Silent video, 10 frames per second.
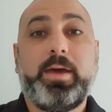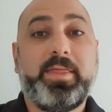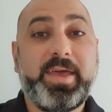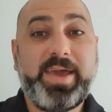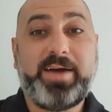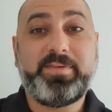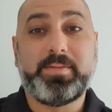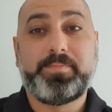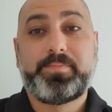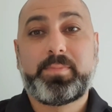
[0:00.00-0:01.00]
And there you have it.
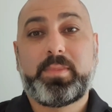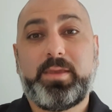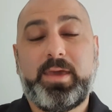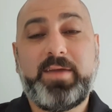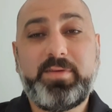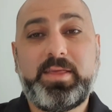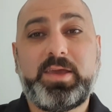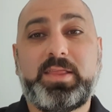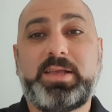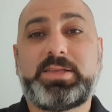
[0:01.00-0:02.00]
Everything
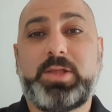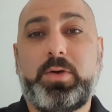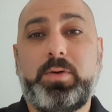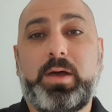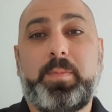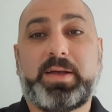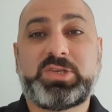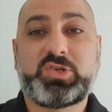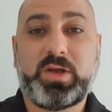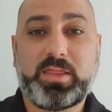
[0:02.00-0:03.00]
you need to know about
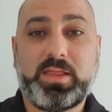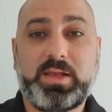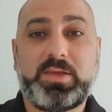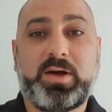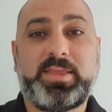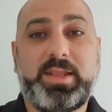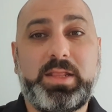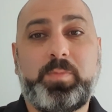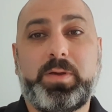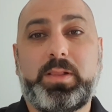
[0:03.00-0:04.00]
strengthening the
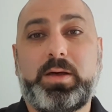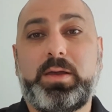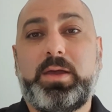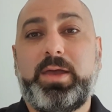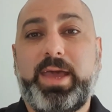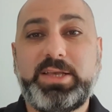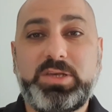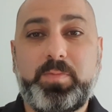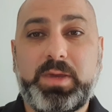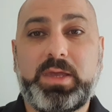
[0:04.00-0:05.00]
identity pillar as you
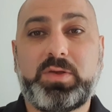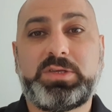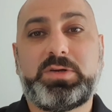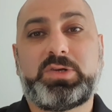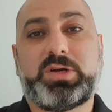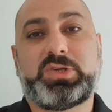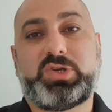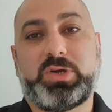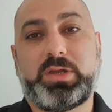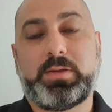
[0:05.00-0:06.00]
begin your Zero Trust
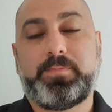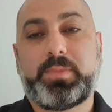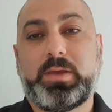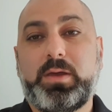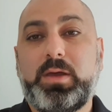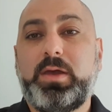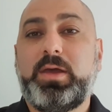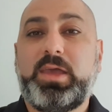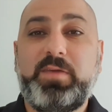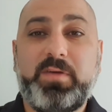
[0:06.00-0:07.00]
journey.
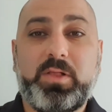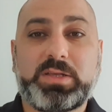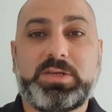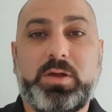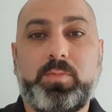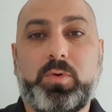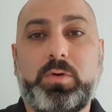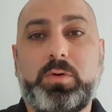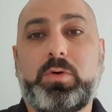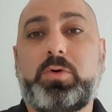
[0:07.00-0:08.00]
If you'd like to know
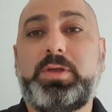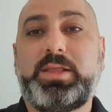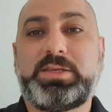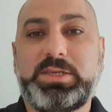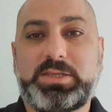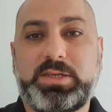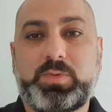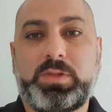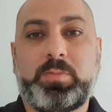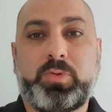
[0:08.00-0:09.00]
more or need assistance
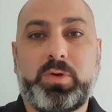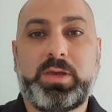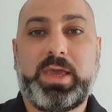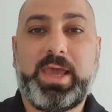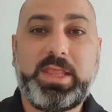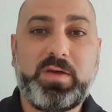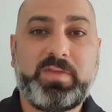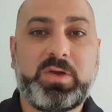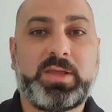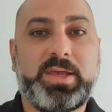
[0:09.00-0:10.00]
with deploying any of
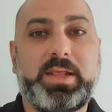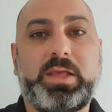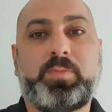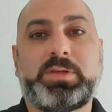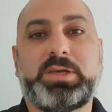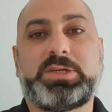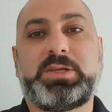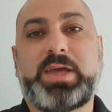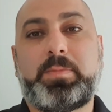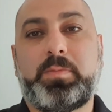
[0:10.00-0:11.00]
the identity protection
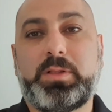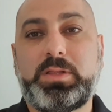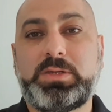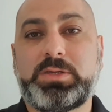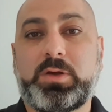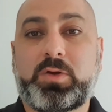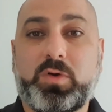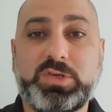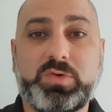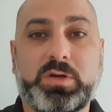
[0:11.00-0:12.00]
capabilities
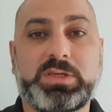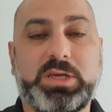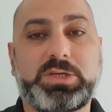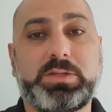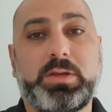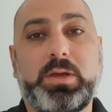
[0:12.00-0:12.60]
across your organization,